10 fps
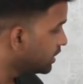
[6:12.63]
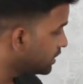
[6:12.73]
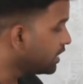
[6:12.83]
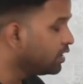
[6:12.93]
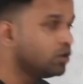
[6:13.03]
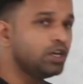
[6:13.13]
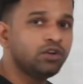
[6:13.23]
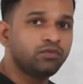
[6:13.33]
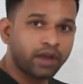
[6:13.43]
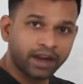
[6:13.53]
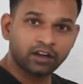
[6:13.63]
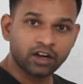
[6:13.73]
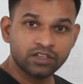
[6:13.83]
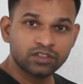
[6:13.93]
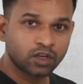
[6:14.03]
Then you need to
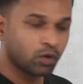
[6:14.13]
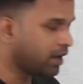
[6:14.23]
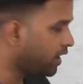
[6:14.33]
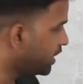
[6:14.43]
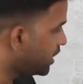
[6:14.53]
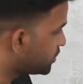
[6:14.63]
factorize the quadratic